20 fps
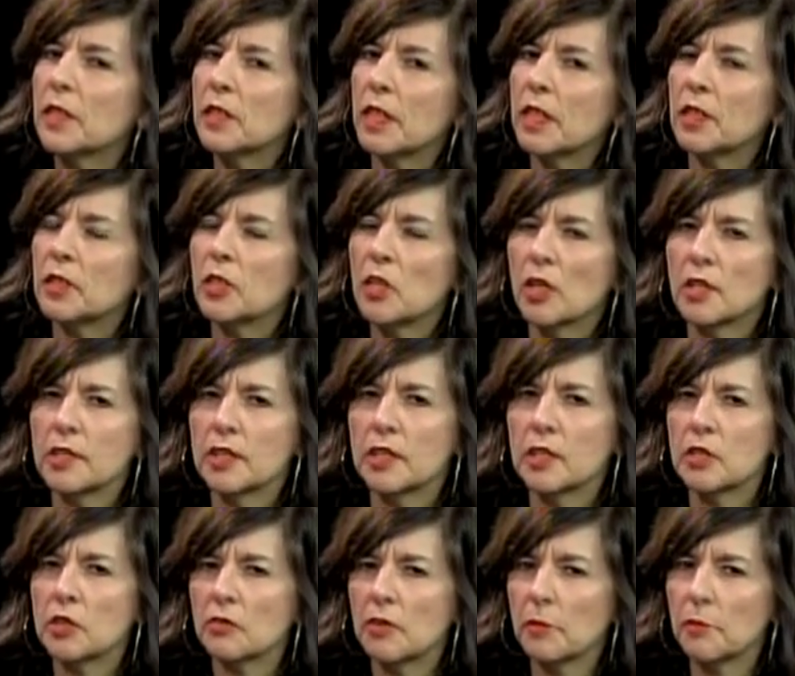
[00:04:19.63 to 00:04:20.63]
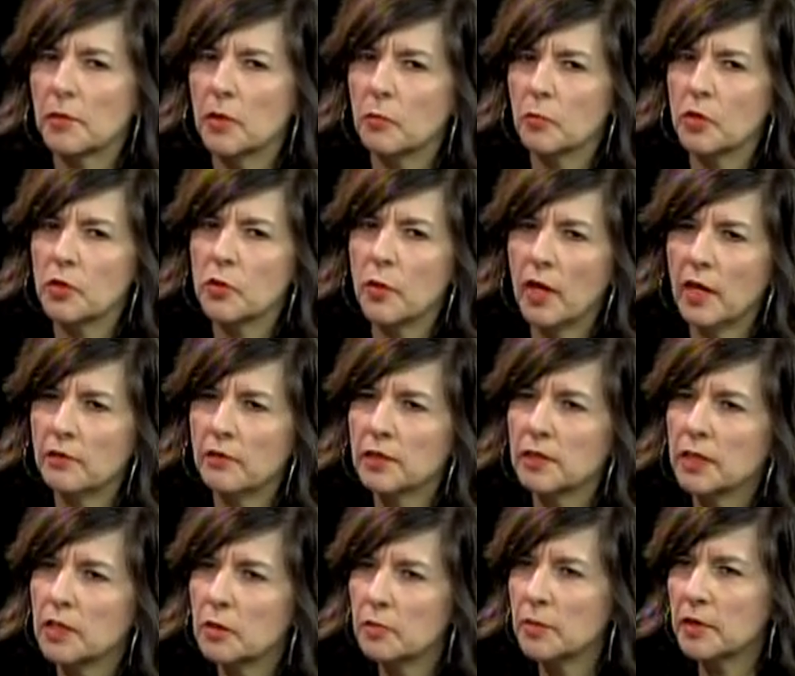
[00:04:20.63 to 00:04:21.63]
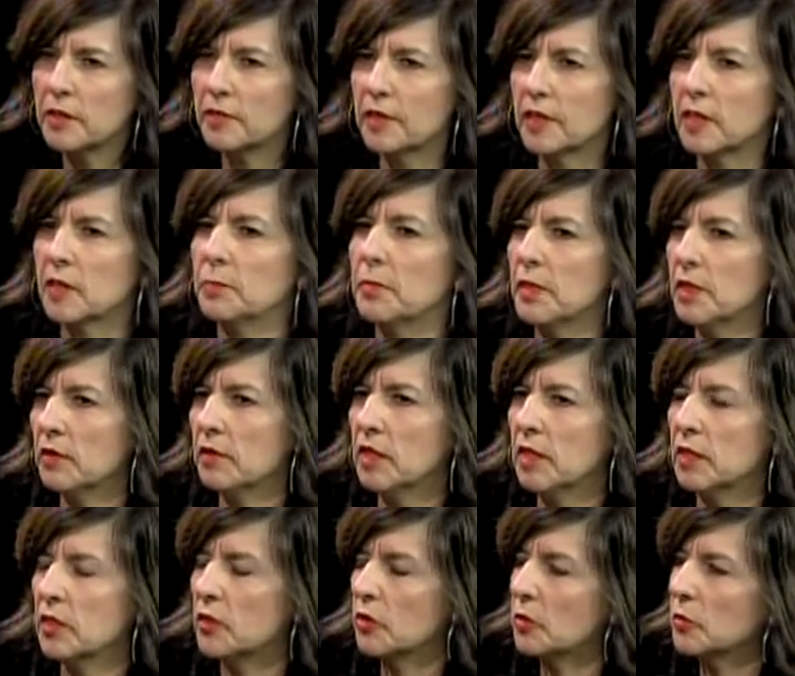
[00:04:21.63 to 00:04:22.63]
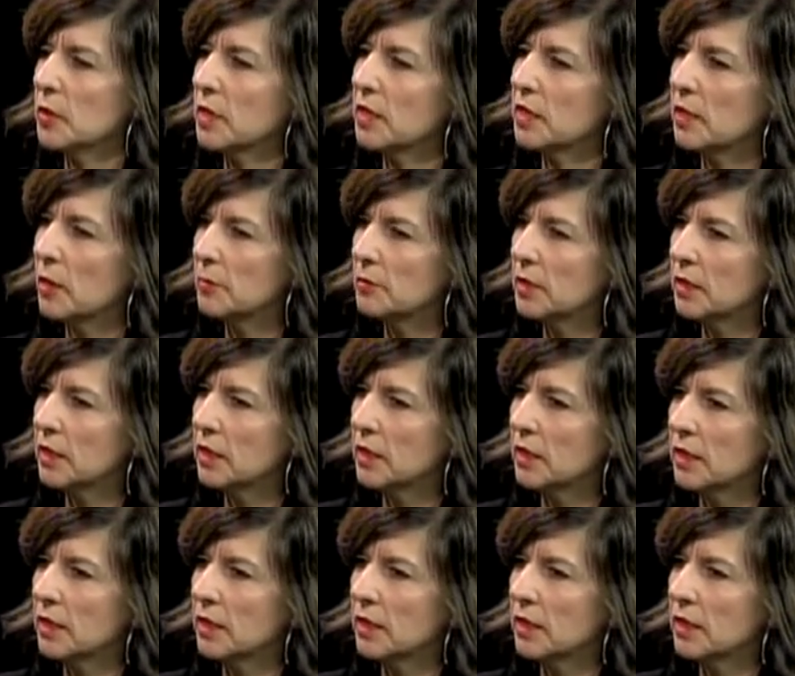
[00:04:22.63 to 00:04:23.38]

like, not to interrupt, but when you have a little bit of experience doing something,